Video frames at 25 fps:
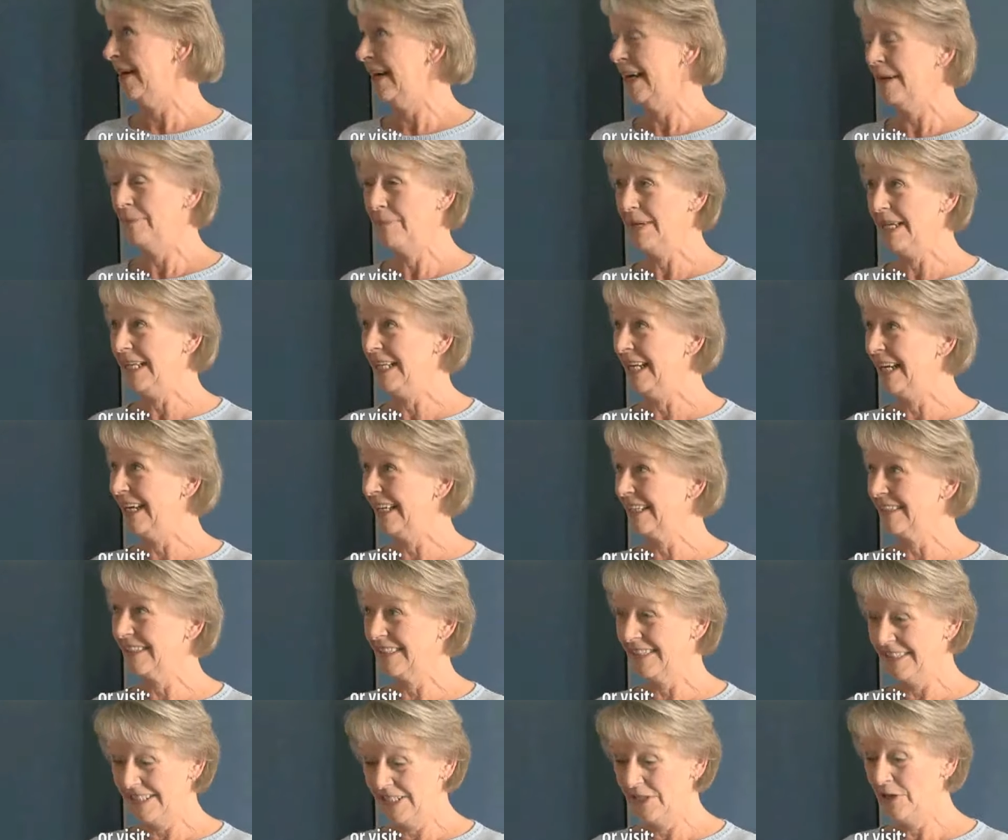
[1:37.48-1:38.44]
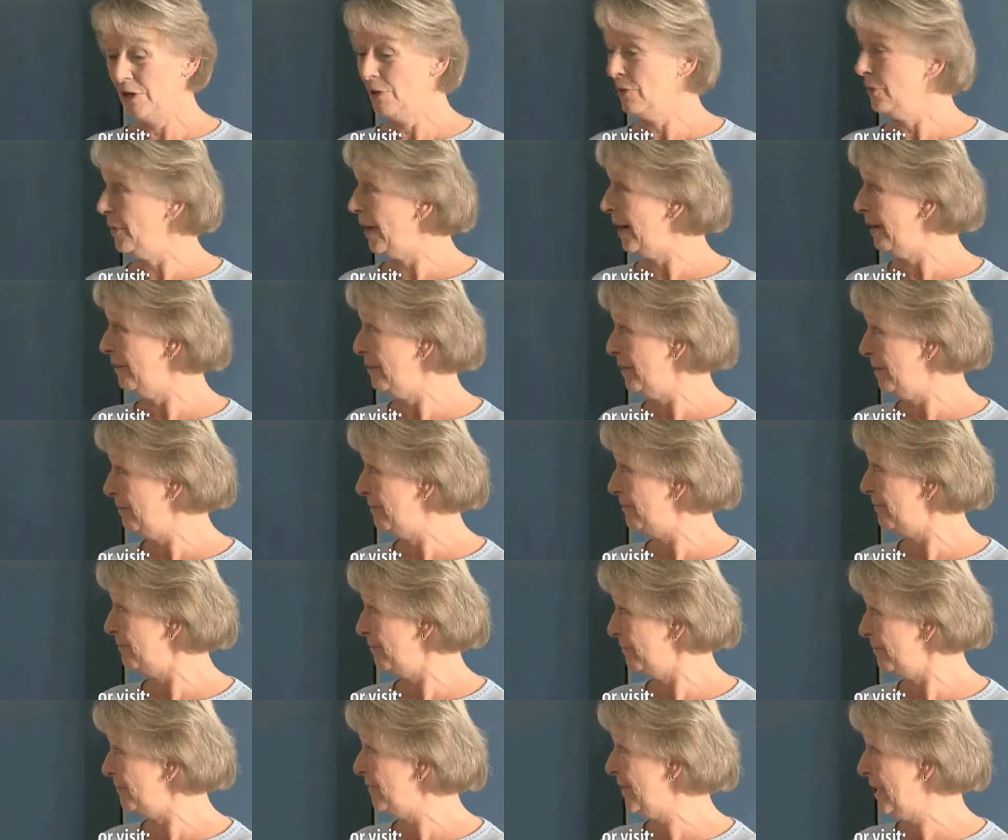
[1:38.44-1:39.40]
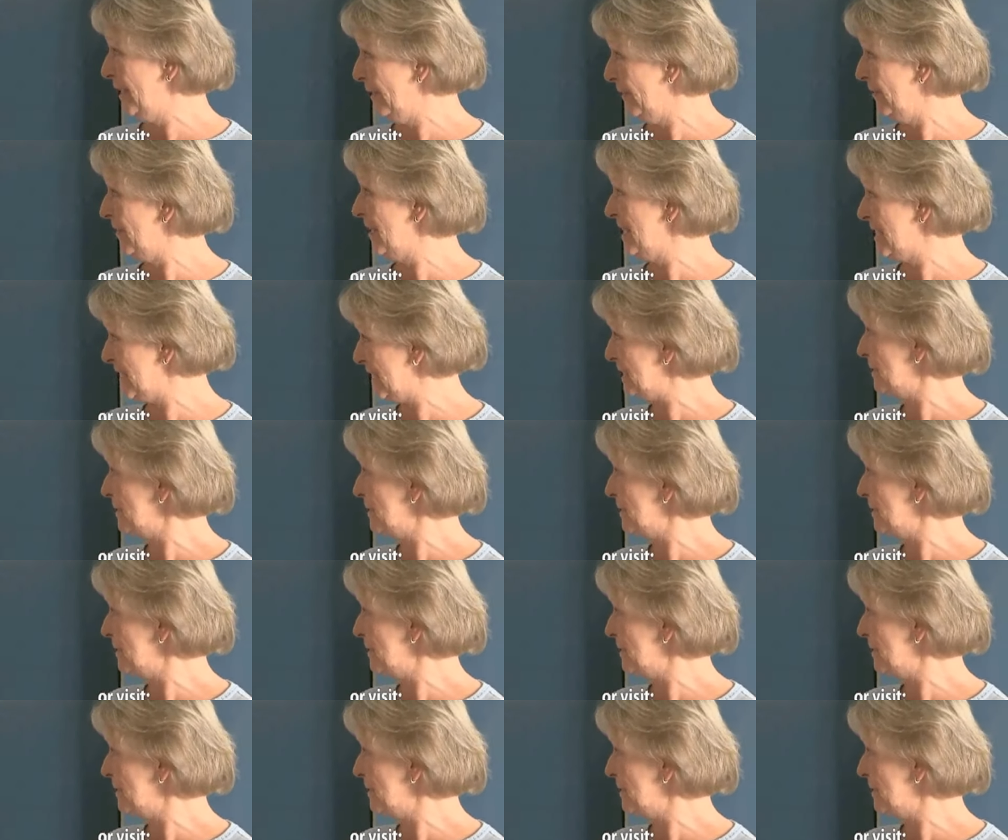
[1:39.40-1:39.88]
I mean, you know how you feel this